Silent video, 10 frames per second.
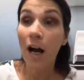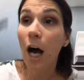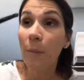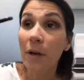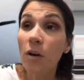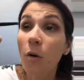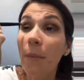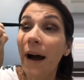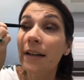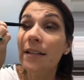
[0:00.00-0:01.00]
I'm gonna go
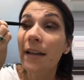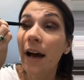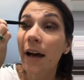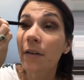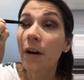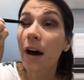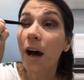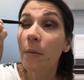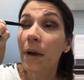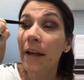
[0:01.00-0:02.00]
back to that
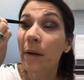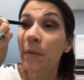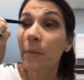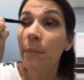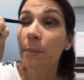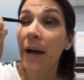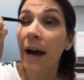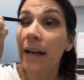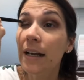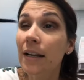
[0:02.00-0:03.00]
and I'm gonna
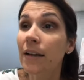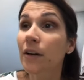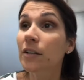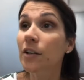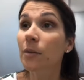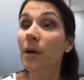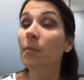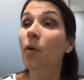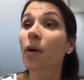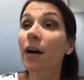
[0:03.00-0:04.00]
pat it in there a little
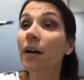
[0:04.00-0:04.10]
bit more.